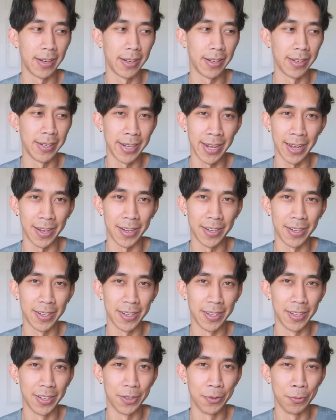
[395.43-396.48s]
yeah,
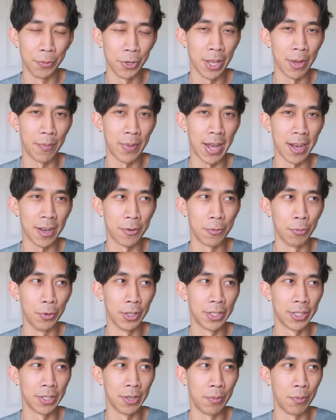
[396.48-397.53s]
we'll get back with
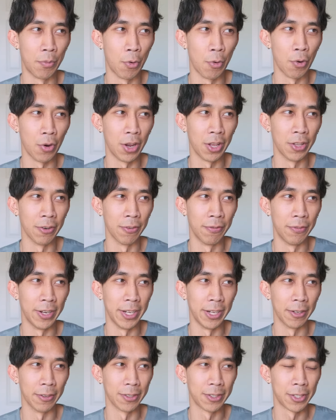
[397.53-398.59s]
some more other
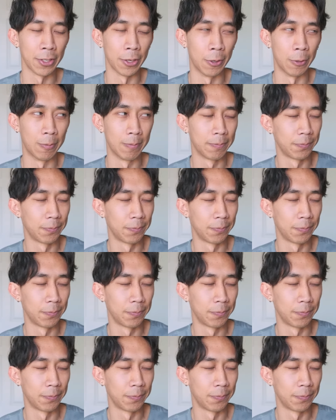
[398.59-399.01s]
videos. So,